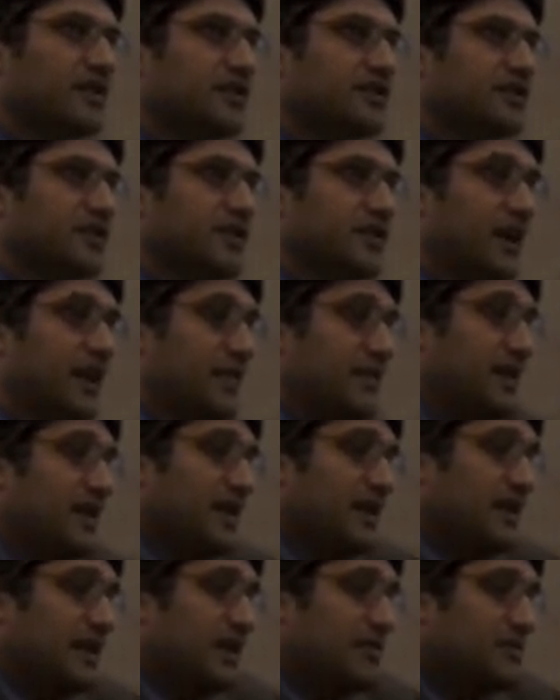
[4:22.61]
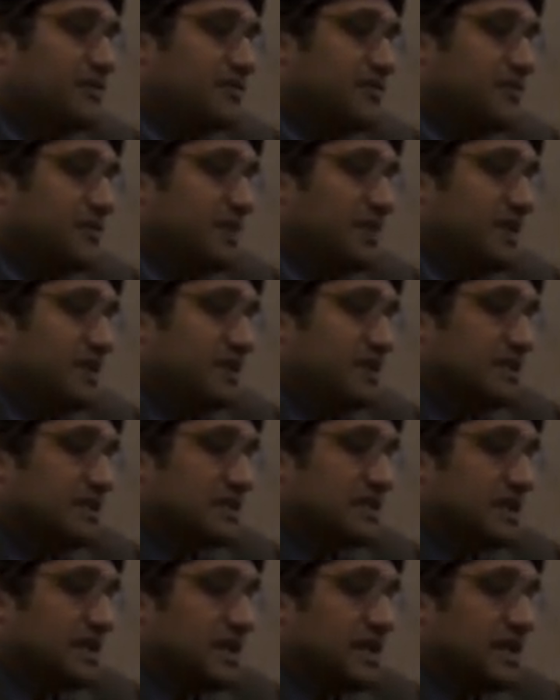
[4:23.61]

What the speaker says: So that money comes from places.